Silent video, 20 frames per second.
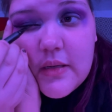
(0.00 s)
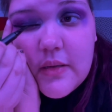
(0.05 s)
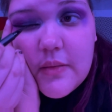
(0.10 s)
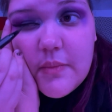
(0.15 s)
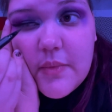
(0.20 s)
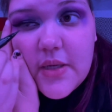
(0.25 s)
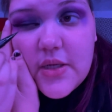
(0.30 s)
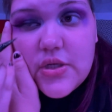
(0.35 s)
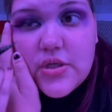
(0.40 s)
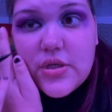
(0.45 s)

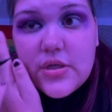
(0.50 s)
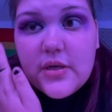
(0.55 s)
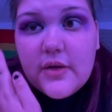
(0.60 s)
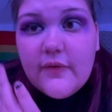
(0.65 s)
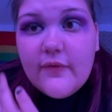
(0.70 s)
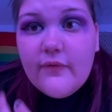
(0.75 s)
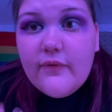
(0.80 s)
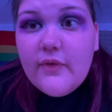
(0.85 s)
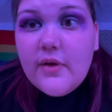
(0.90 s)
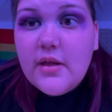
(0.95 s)
make sure to
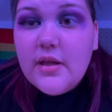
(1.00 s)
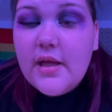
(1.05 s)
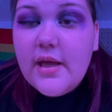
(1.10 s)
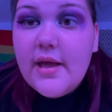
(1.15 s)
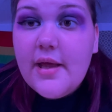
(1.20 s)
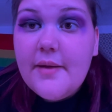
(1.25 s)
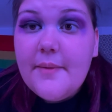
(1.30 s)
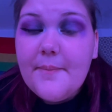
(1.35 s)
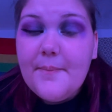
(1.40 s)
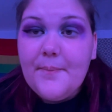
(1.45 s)
fill
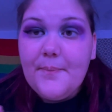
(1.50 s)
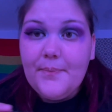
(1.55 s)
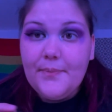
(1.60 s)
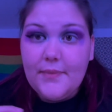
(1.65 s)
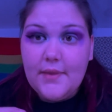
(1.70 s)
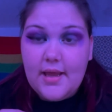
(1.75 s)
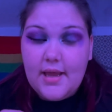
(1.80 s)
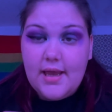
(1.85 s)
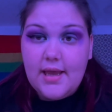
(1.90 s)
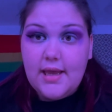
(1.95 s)
it
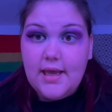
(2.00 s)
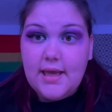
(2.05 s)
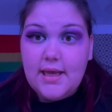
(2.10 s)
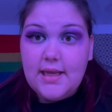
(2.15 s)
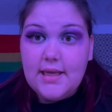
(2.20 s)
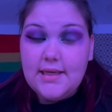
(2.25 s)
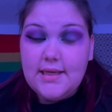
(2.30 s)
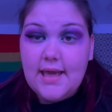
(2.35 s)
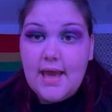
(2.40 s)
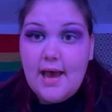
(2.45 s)

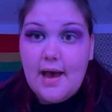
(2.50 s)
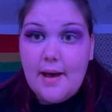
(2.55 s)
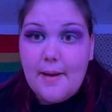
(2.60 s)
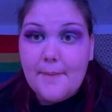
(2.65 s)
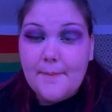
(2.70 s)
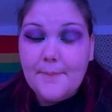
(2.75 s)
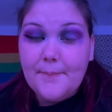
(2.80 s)
and yeah